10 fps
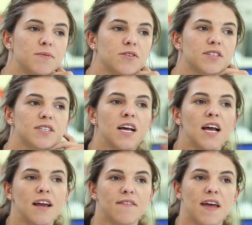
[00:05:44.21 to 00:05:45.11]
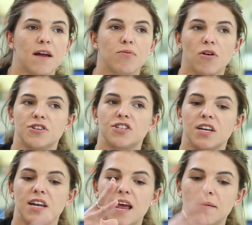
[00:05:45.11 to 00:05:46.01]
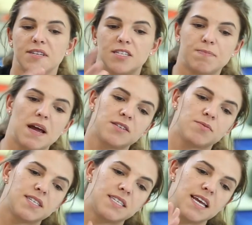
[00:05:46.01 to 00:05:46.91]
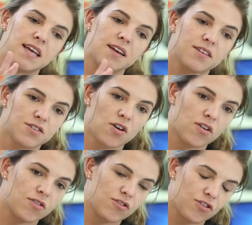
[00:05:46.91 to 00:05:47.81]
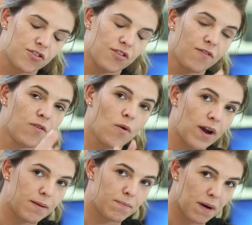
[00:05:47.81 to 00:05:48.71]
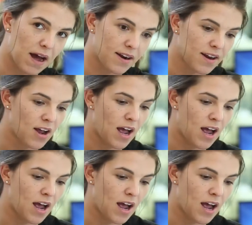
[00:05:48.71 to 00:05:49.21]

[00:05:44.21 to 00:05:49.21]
because if they approach an empty space with seeing it as not just a void but